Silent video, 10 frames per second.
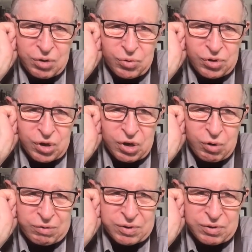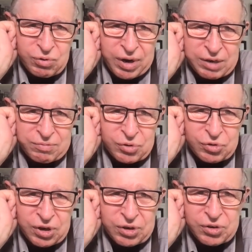with the equivalent rank of
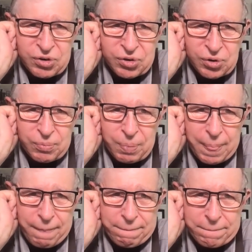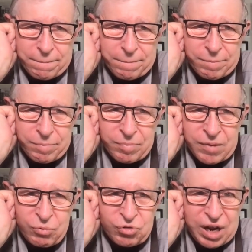lieutenant colonel.
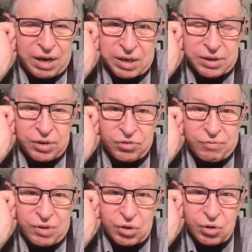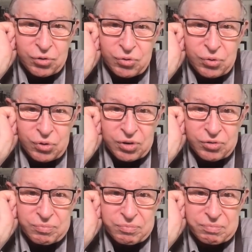He was technically a civilian all through this.